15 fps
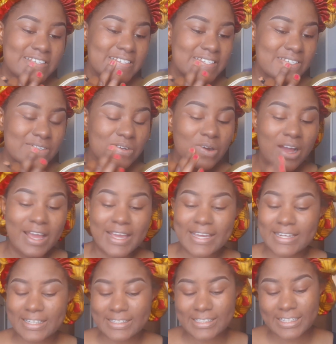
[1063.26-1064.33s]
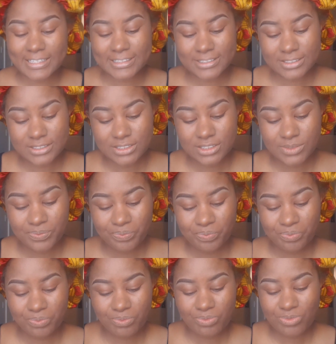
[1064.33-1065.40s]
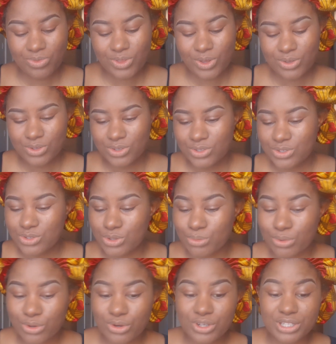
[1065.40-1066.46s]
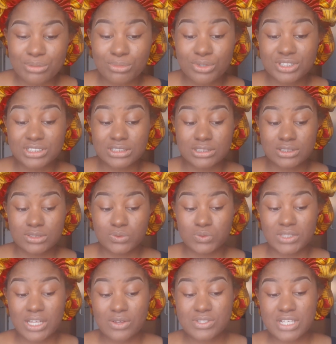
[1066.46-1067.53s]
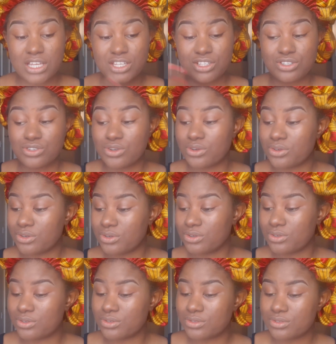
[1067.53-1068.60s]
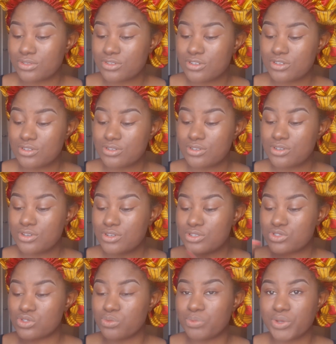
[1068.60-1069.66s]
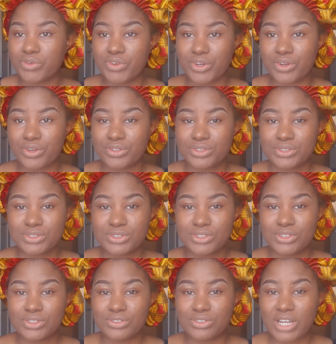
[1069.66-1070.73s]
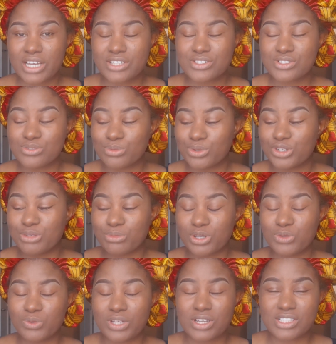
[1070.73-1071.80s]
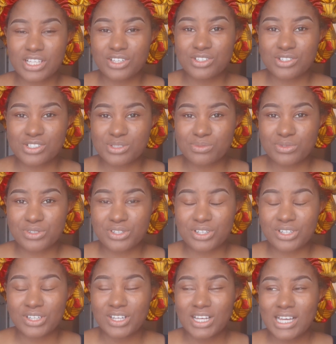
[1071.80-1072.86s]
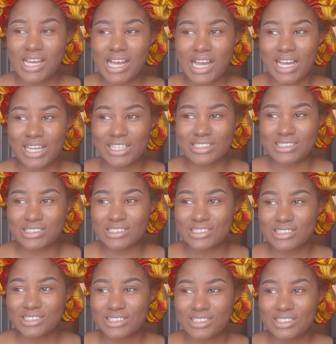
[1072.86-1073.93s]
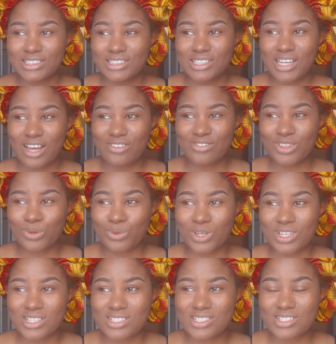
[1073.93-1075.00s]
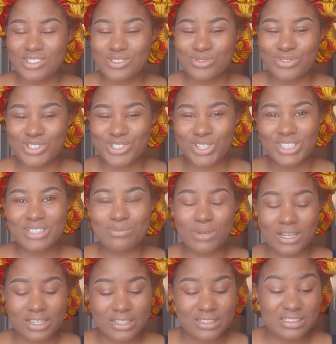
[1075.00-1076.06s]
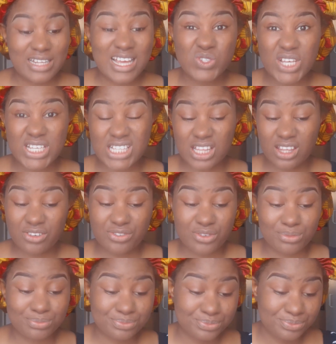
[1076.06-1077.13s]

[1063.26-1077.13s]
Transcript: you go ahead and then you borrow the money without telling your superior, right? You borrow the money without telling your superior, and afterwards you return it back. That's where it started from.